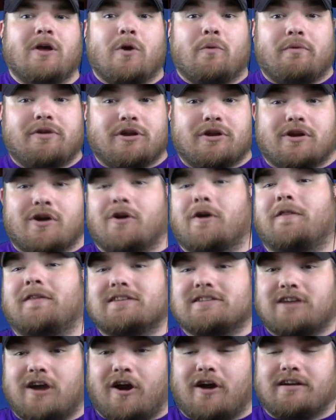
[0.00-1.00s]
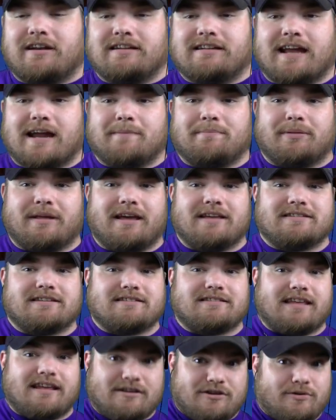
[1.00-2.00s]
when you go to these gardening type
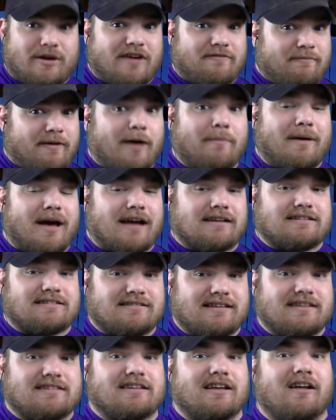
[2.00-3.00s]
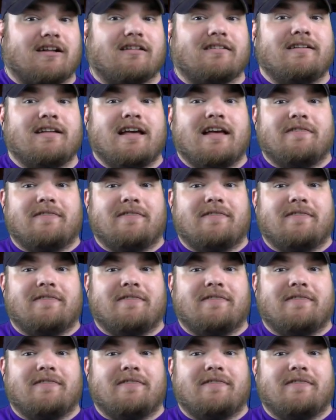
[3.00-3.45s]
places, they do have mailboxes they sell